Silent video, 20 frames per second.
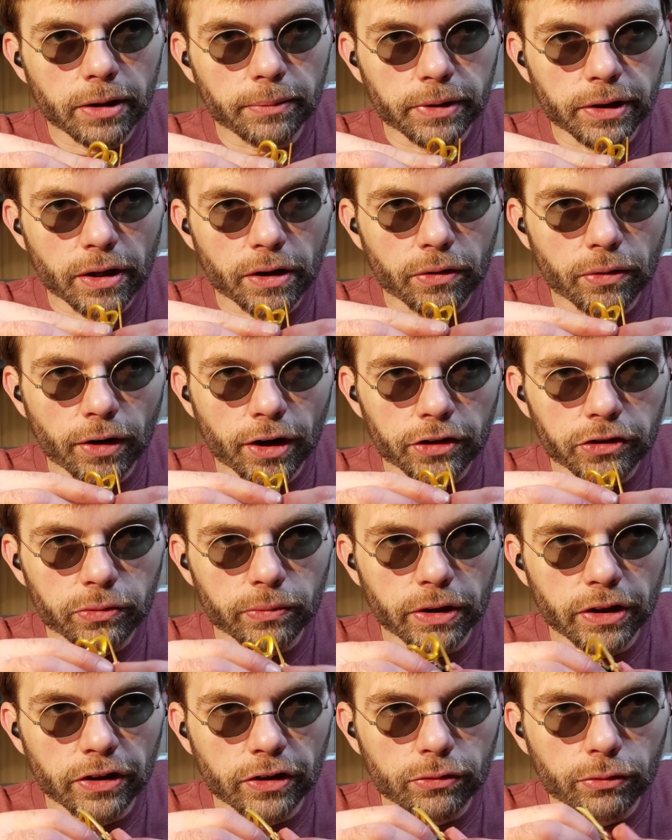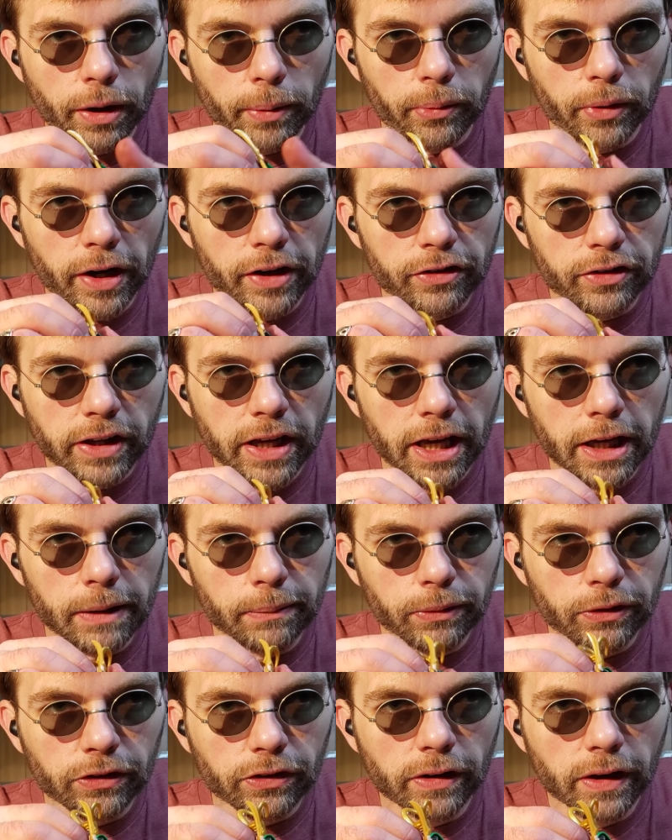coming across one of these rubberized
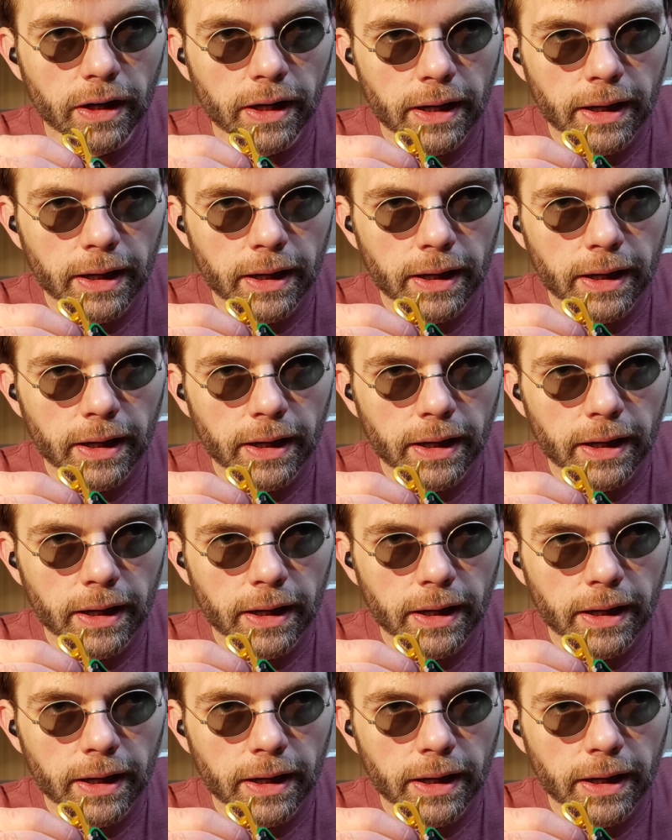capes.